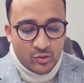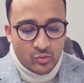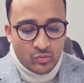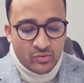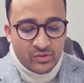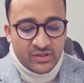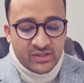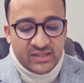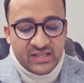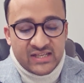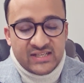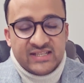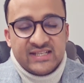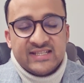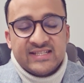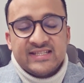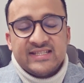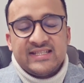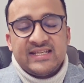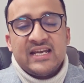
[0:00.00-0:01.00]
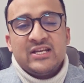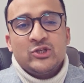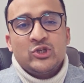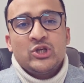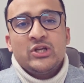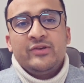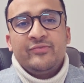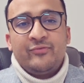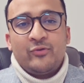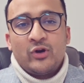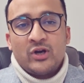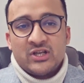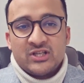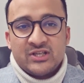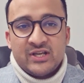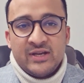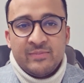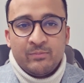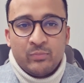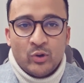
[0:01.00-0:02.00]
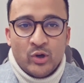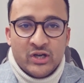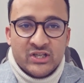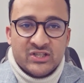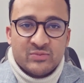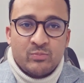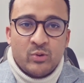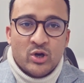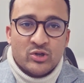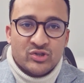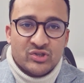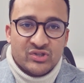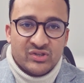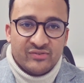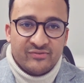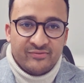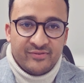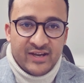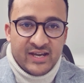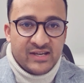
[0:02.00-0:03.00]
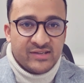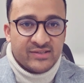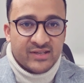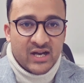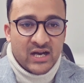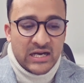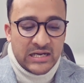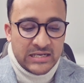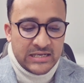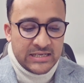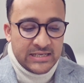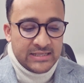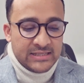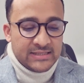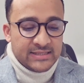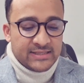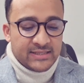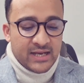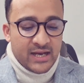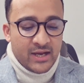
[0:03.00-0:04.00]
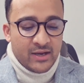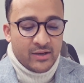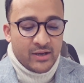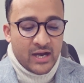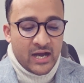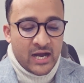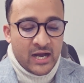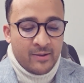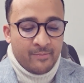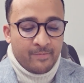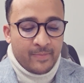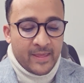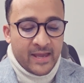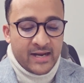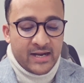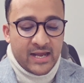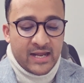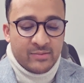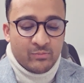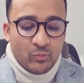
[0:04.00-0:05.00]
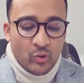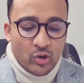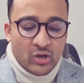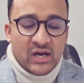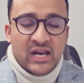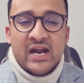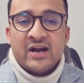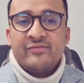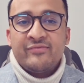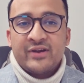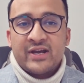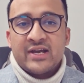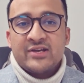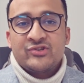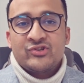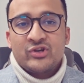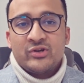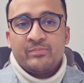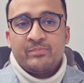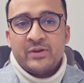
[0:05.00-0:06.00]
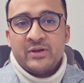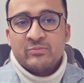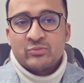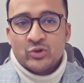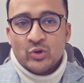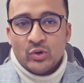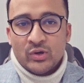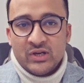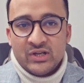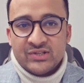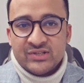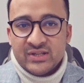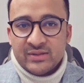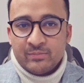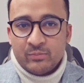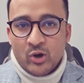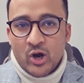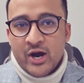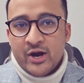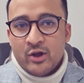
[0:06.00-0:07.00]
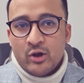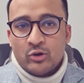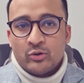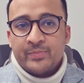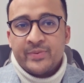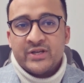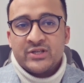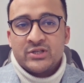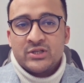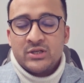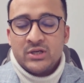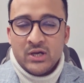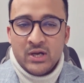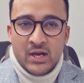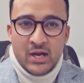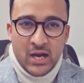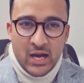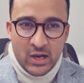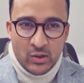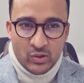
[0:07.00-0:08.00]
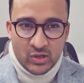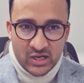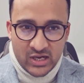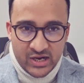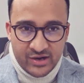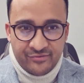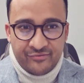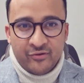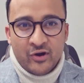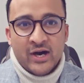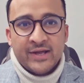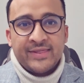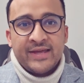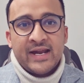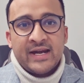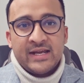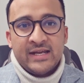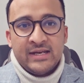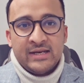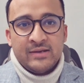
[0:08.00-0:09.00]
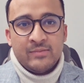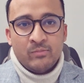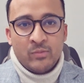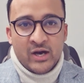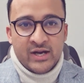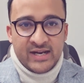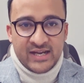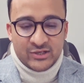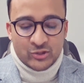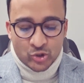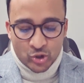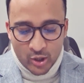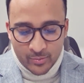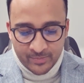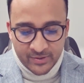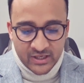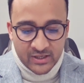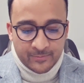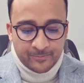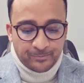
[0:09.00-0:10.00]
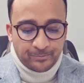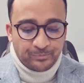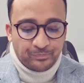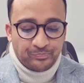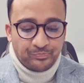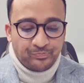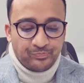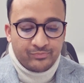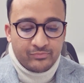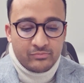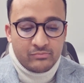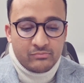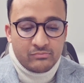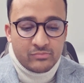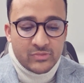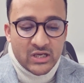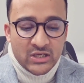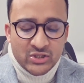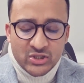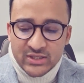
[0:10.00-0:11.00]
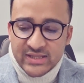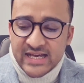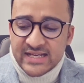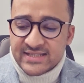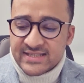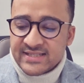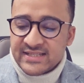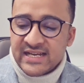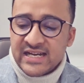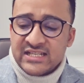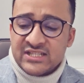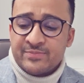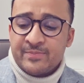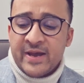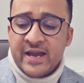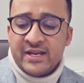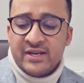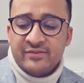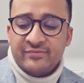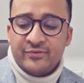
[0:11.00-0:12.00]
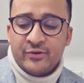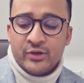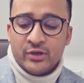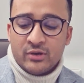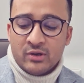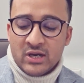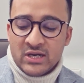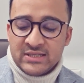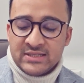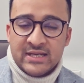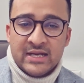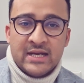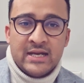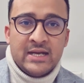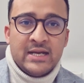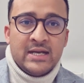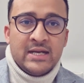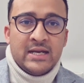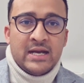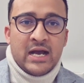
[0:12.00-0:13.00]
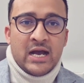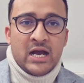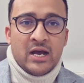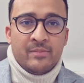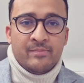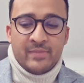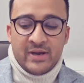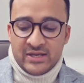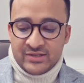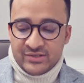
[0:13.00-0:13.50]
this is essentially for an employer sponsorship visa. So, and more clarification on PMSOL list and priority occupation, I'll clarify that in my next topic. So that's Tasmania for you guys. As